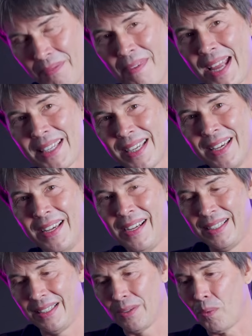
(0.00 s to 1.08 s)
of matter,
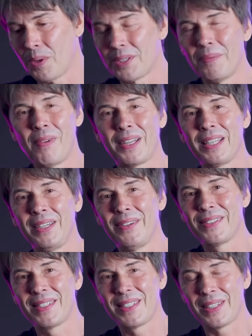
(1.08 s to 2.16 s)
water
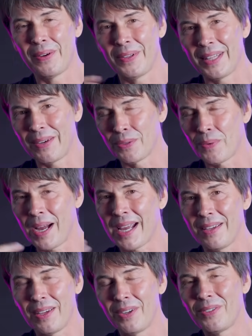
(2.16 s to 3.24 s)
molecules and so on. That was
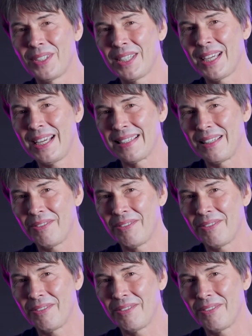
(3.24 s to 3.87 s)
way hundreds of years in the